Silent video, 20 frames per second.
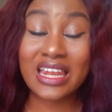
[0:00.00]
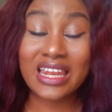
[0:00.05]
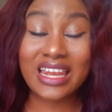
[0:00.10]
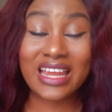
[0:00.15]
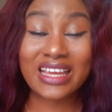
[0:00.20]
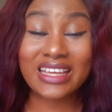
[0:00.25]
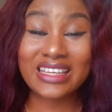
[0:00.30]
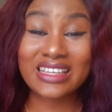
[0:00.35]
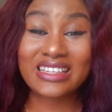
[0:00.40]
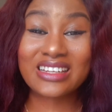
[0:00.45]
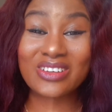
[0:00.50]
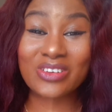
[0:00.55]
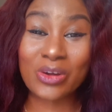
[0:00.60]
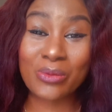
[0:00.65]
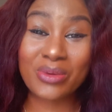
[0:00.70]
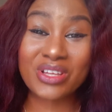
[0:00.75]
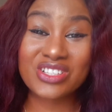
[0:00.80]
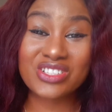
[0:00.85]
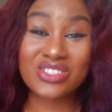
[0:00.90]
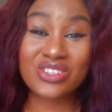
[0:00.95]
liking and
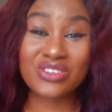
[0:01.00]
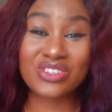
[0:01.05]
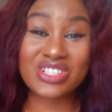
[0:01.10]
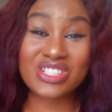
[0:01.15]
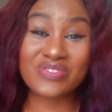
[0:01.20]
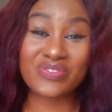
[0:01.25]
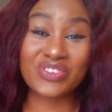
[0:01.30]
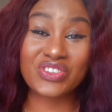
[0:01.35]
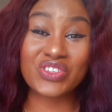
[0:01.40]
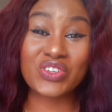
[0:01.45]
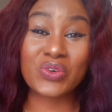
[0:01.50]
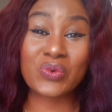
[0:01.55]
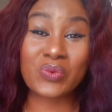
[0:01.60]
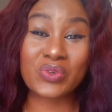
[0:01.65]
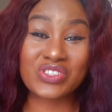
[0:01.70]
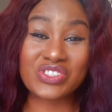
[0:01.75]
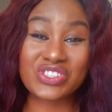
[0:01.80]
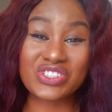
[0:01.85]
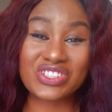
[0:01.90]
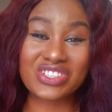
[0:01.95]
commenting on this video
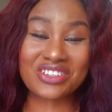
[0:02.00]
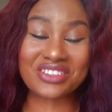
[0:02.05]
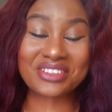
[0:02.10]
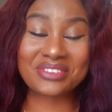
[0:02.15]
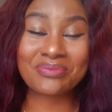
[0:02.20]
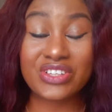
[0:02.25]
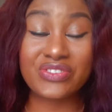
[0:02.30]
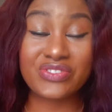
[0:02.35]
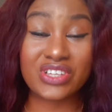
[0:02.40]
once you're done.